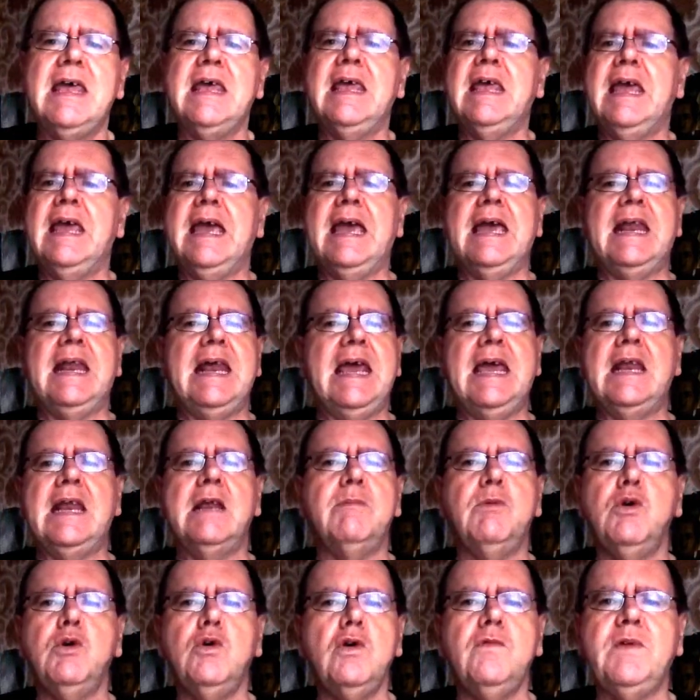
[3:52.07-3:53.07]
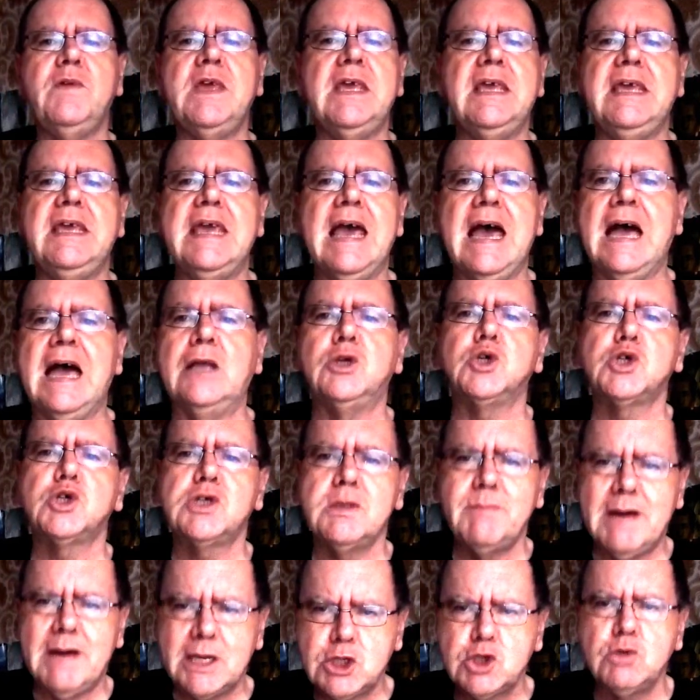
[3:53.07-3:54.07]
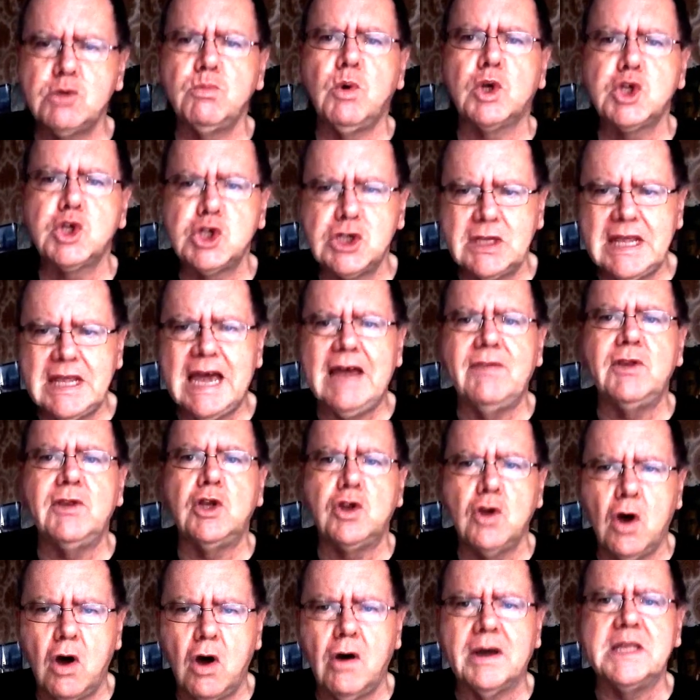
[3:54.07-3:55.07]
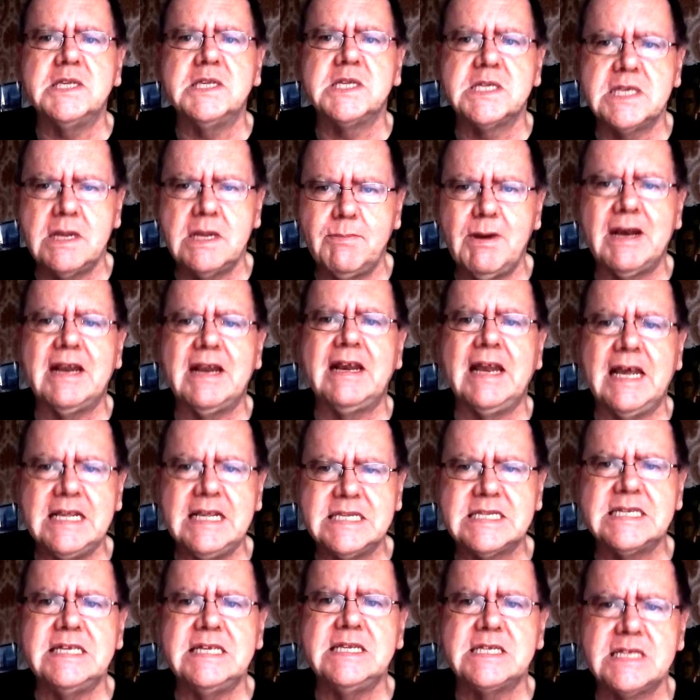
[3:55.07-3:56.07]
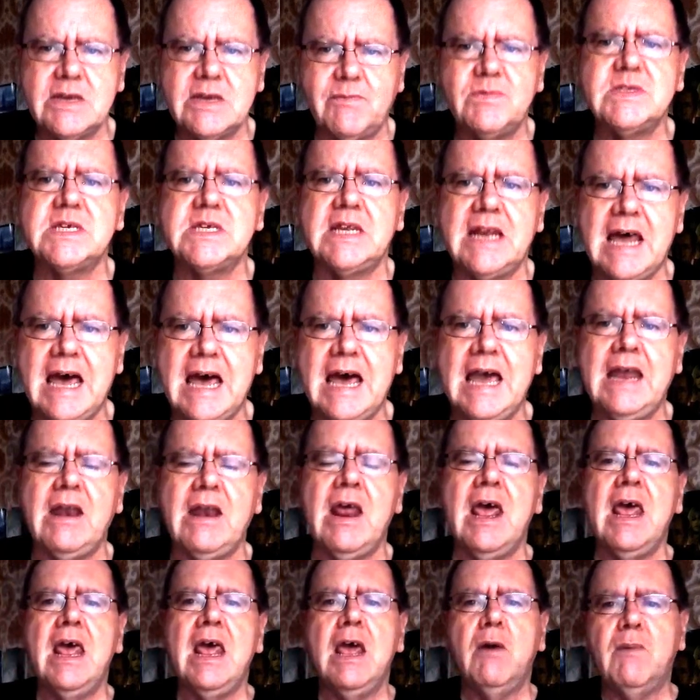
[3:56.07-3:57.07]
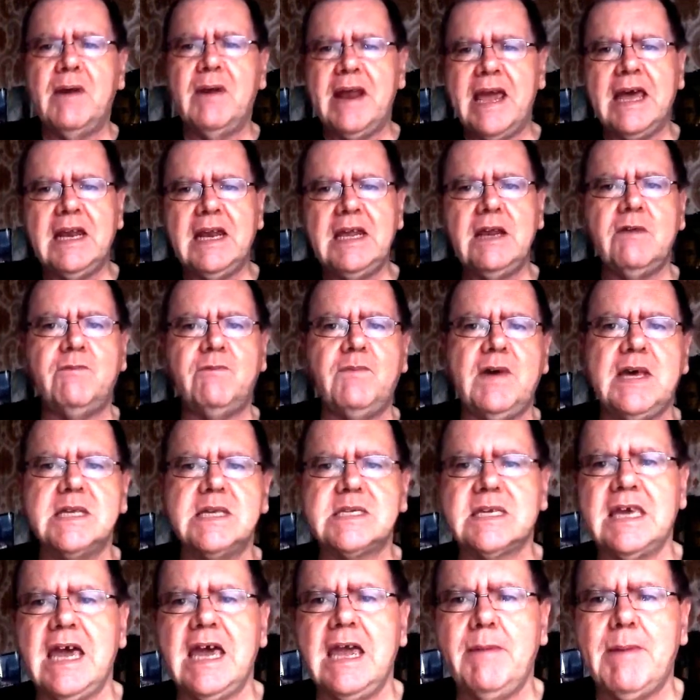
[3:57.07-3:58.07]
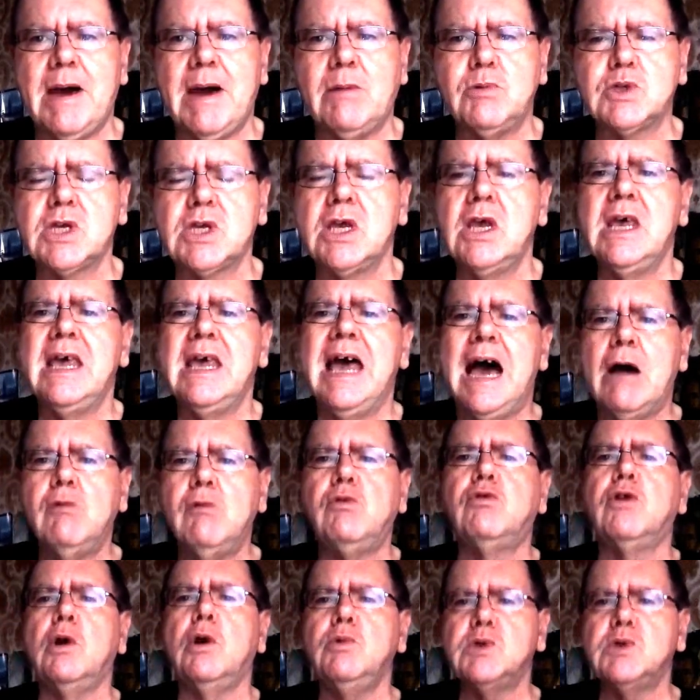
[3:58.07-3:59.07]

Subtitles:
in a movie. Yeah, and just imagine watching that in the dark in cinema in 1979 when Alien first came out. How grossed